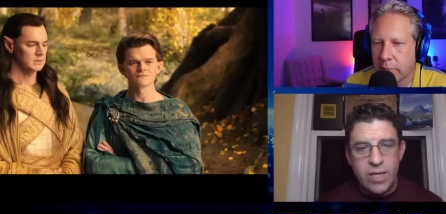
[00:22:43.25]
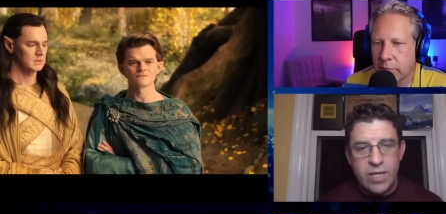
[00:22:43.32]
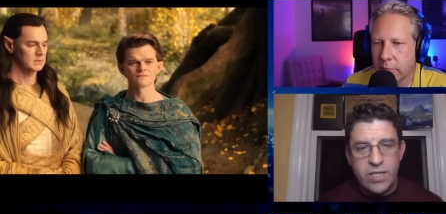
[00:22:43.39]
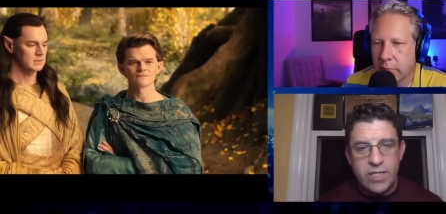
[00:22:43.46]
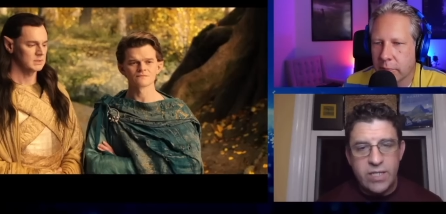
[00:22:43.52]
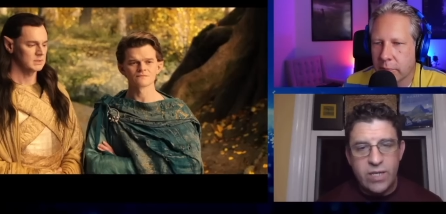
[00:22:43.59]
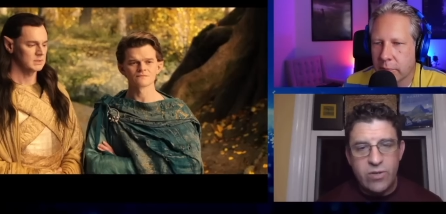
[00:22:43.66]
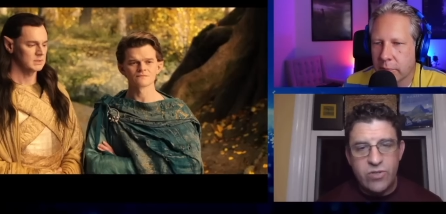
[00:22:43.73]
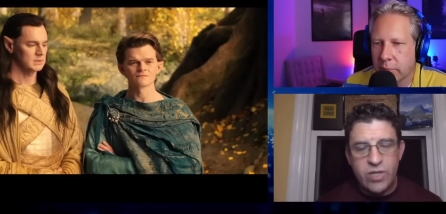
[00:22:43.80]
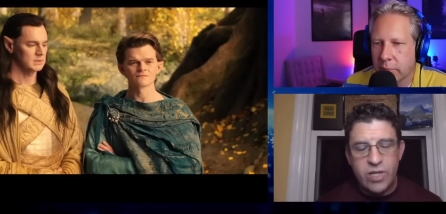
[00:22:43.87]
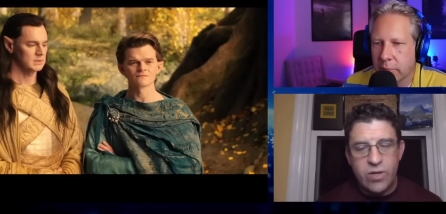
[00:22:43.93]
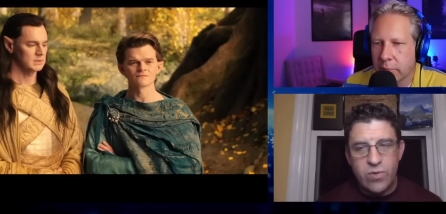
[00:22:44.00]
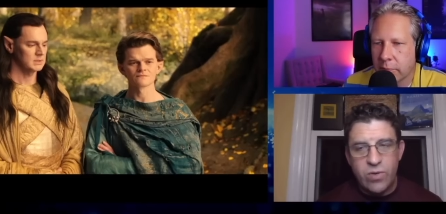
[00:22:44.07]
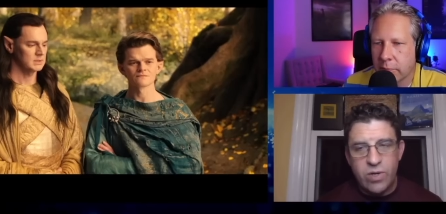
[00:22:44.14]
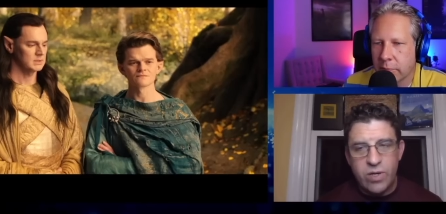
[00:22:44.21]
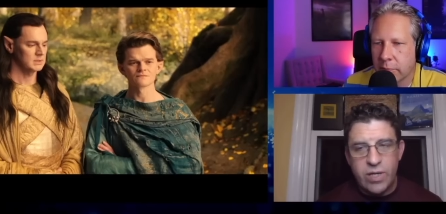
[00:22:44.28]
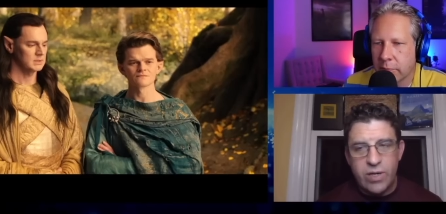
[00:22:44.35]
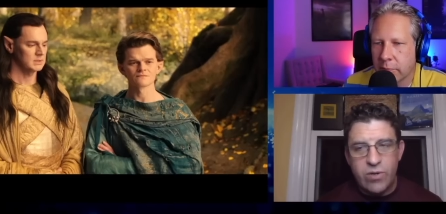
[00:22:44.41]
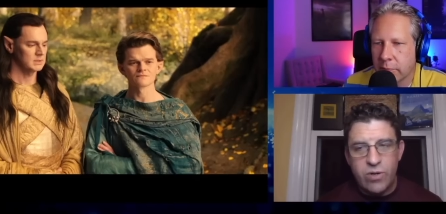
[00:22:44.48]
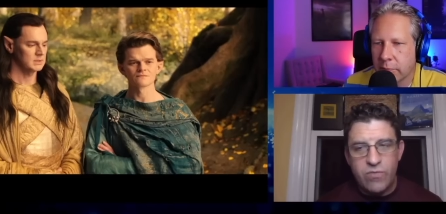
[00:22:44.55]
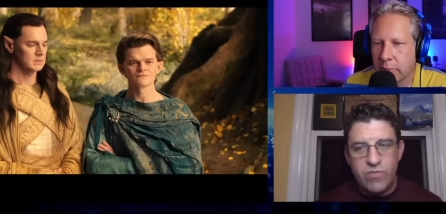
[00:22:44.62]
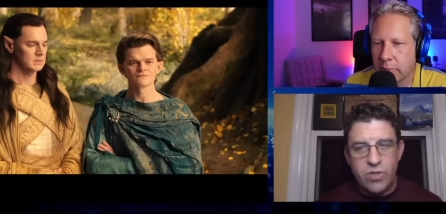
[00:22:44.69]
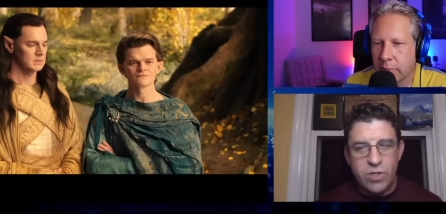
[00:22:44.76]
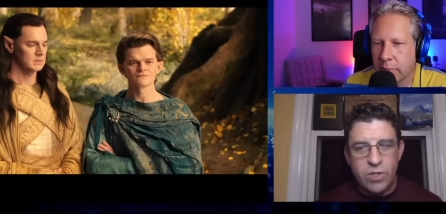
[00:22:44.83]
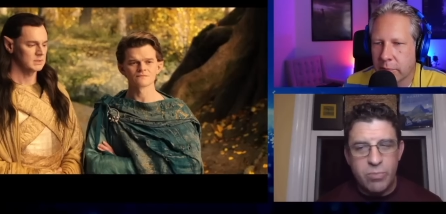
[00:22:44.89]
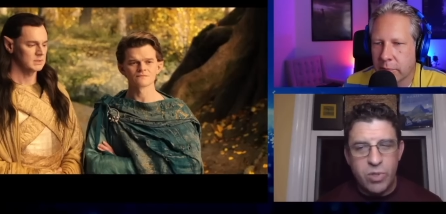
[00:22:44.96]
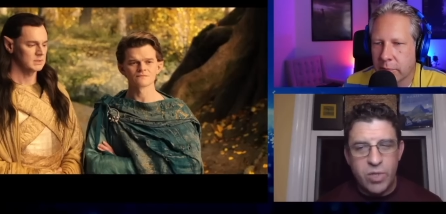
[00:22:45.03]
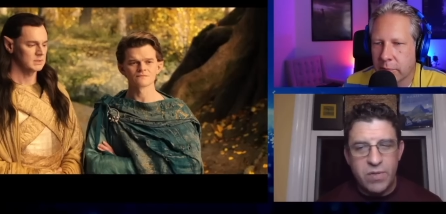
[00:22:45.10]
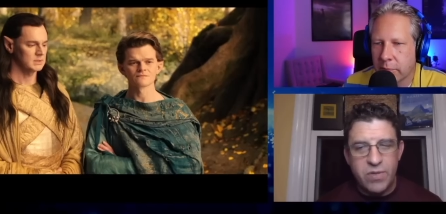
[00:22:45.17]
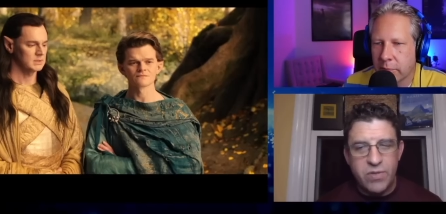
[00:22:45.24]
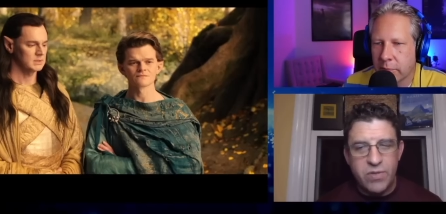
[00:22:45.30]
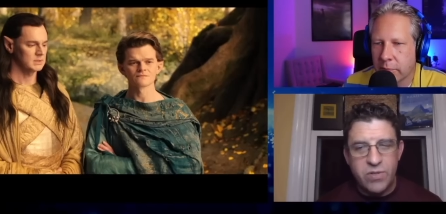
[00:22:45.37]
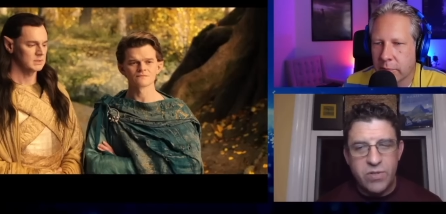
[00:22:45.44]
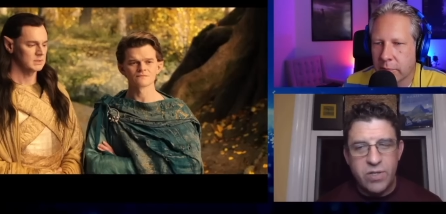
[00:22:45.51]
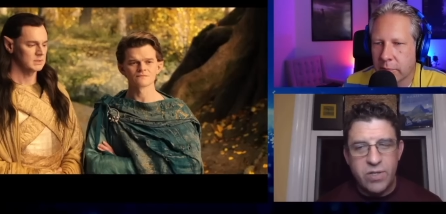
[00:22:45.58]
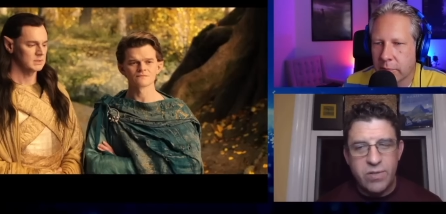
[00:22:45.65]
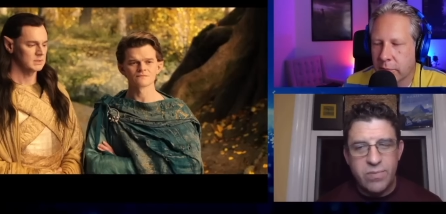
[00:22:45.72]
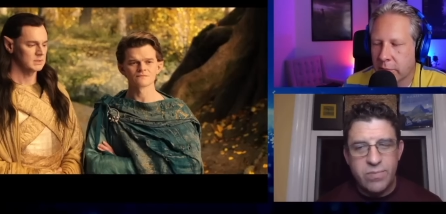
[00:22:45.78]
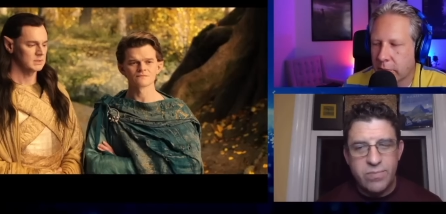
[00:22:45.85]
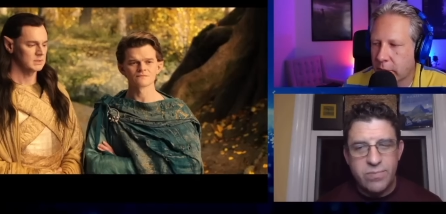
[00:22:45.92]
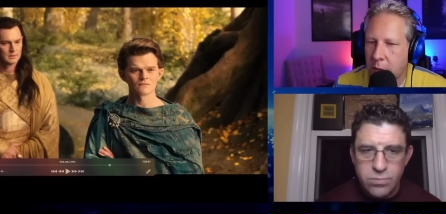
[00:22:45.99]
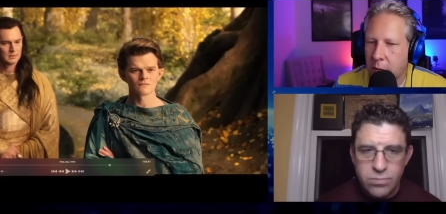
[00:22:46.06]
Speaker 1: And he tells Elrond, "I don't know if you're going to play this or not."